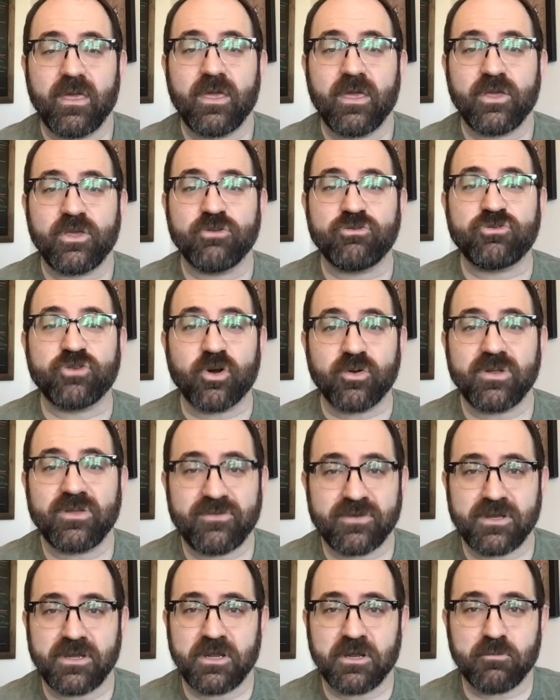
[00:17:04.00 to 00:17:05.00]
you don't
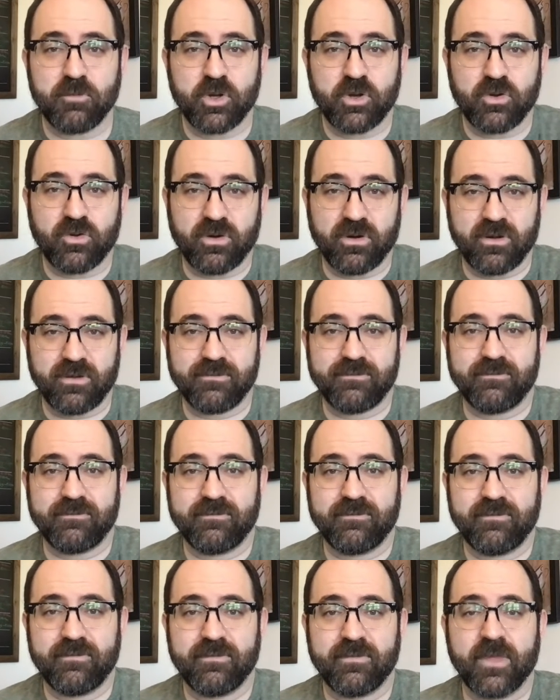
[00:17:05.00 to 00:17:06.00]
even need a menorah.
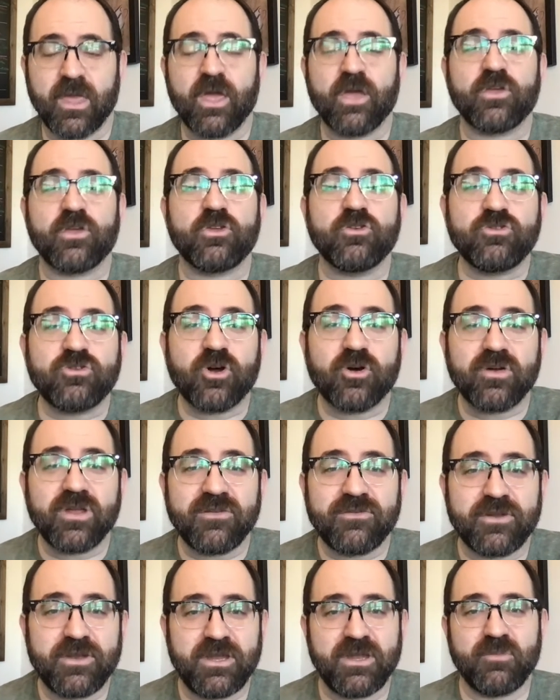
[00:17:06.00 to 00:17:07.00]
You don't
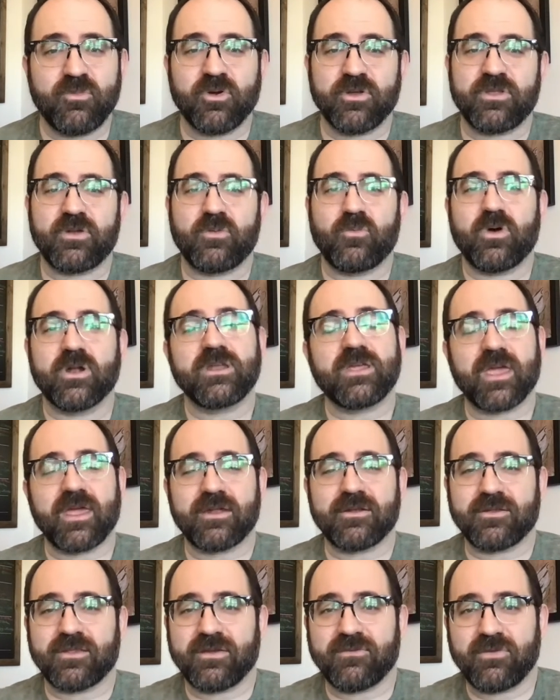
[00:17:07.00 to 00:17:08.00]
even need more than one
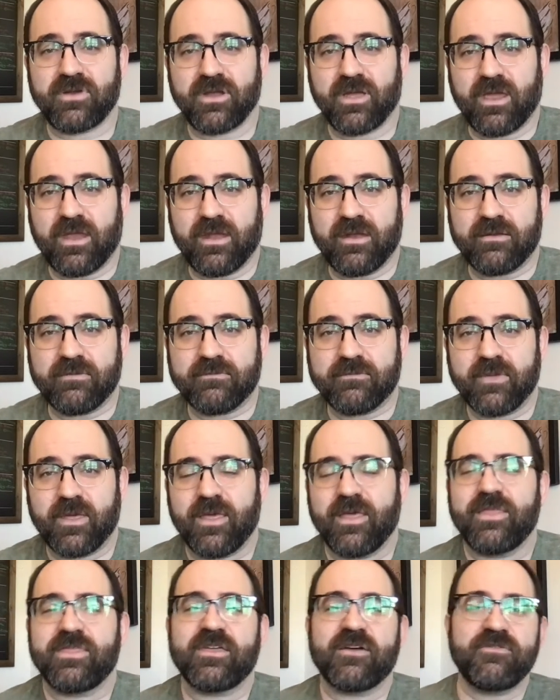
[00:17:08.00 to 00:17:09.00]
candle every night.
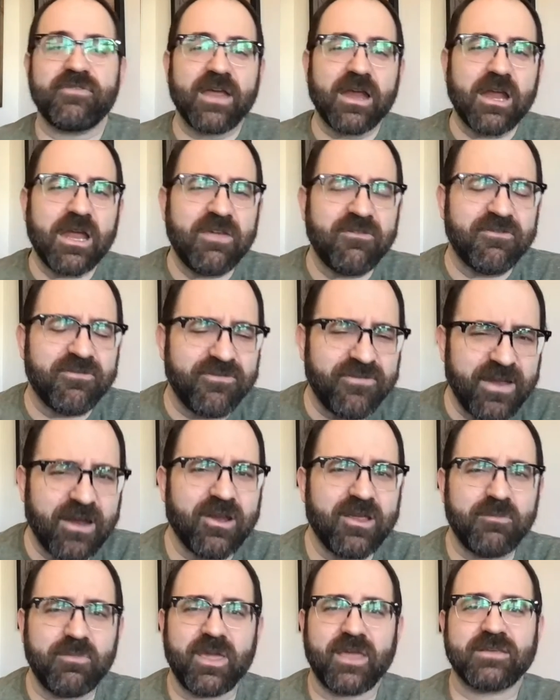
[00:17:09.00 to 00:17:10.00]
The very,
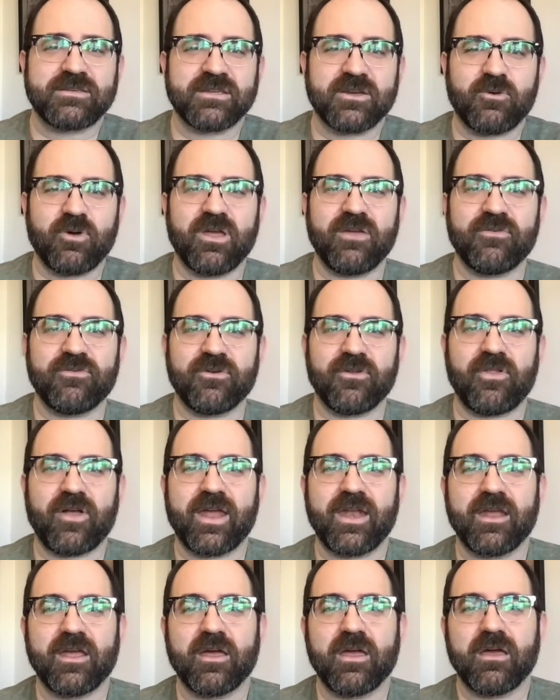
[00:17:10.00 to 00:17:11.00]
very basic way for
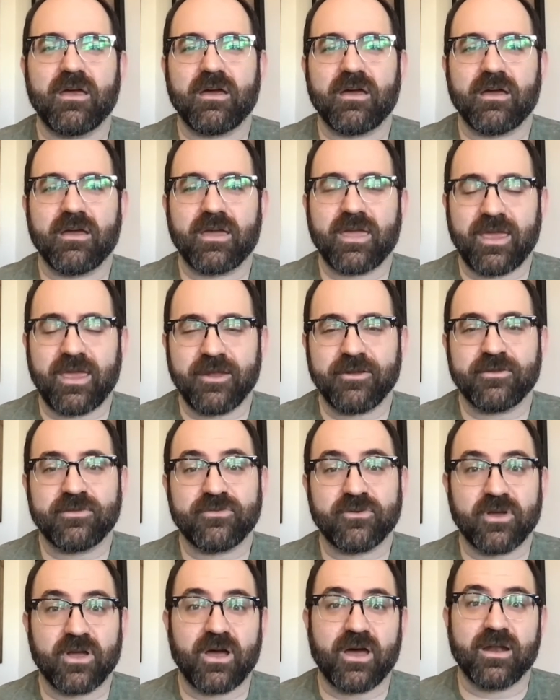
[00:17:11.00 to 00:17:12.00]
lighting candles
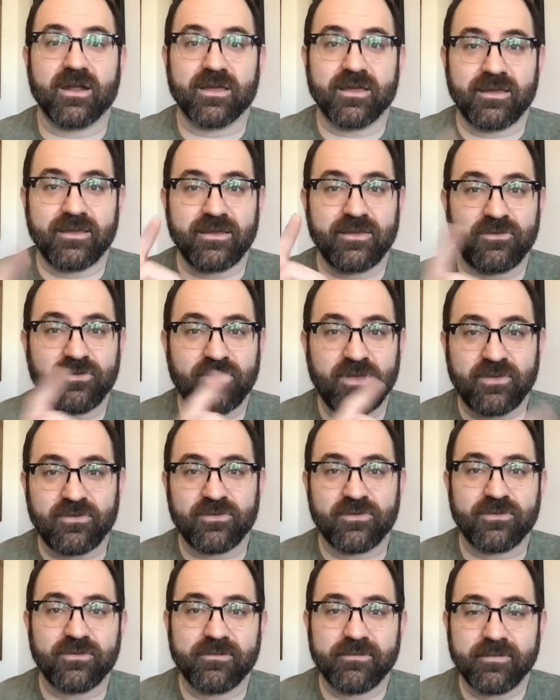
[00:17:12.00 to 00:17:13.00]
for Hanukkah is
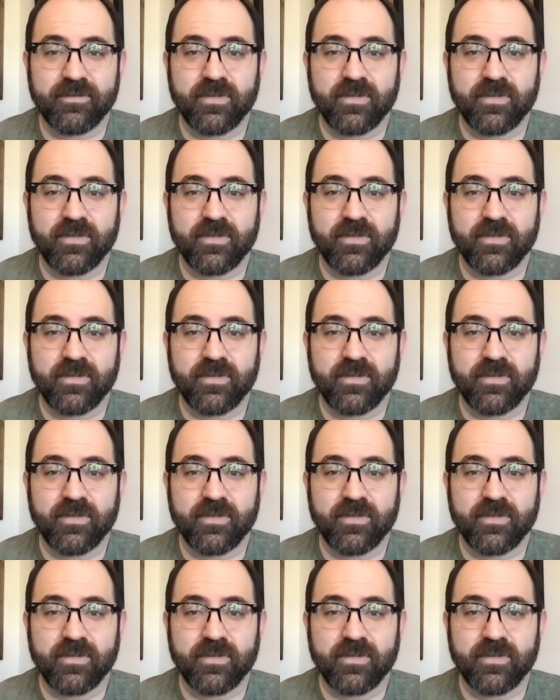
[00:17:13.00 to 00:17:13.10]
this.